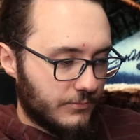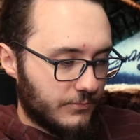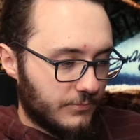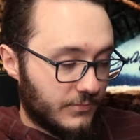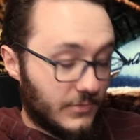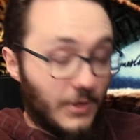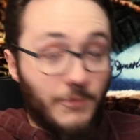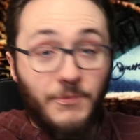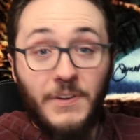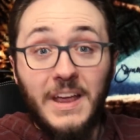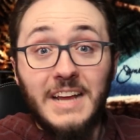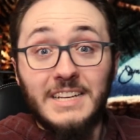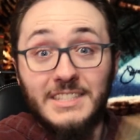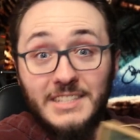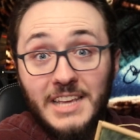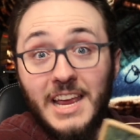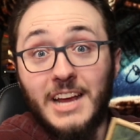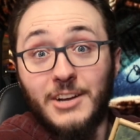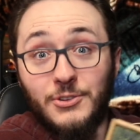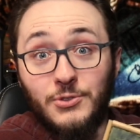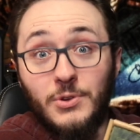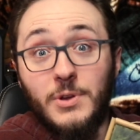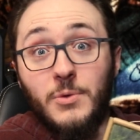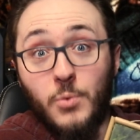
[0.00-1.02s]
The face
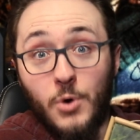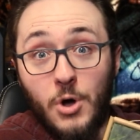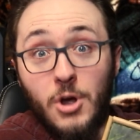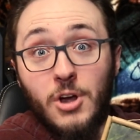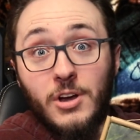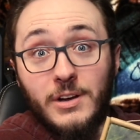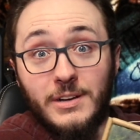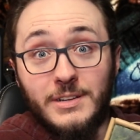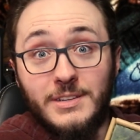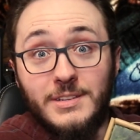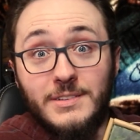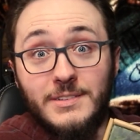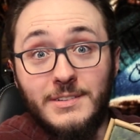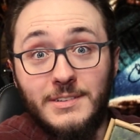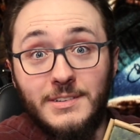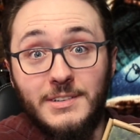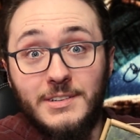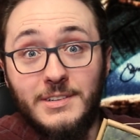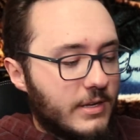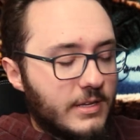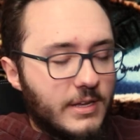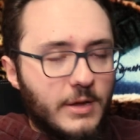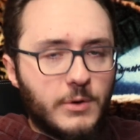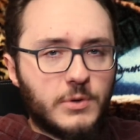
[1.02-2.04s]
actually worked!
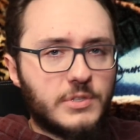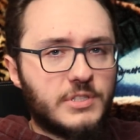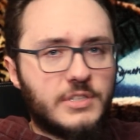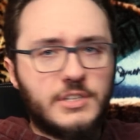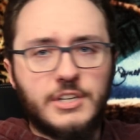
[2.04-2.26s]
It was